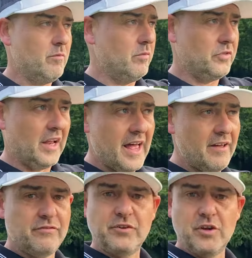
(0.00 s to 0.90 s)

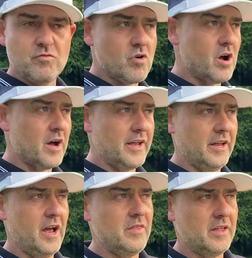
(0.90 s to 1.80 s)
left and right,
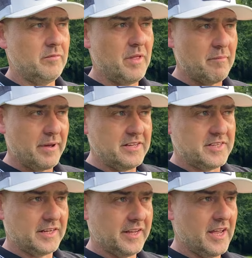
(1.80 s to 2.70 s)
and then that
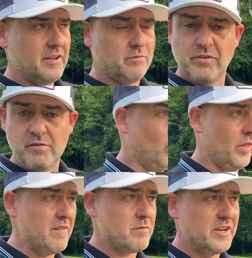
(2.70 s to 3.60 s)
basically gave him all
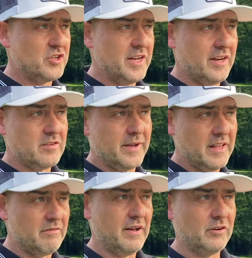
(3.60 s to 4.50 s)
that information he needed to make
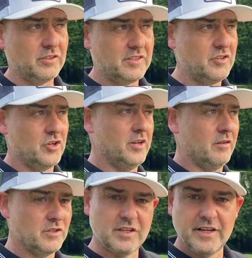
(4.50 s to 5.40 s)
that final decision. And
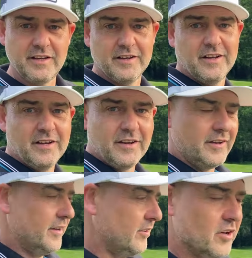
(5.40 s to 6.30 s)
obviously
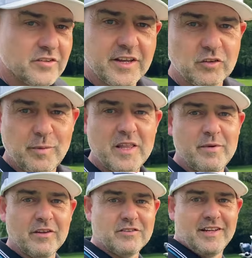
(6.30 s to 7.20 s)
he's got the skills to pay the
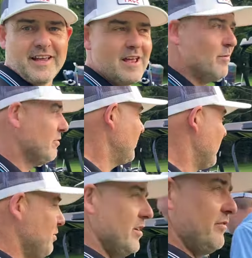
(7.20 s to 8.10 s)
bills, and it came off there
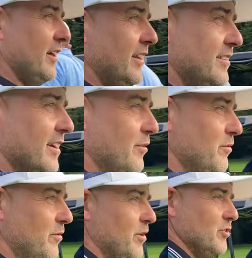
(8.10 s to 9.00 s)
perfectly. So
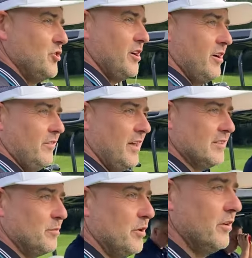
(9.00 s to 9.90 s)
what a shot. That's
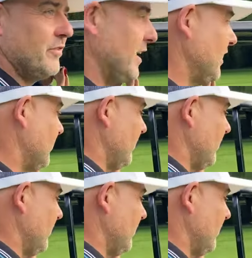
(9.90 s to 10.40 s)
a perfect.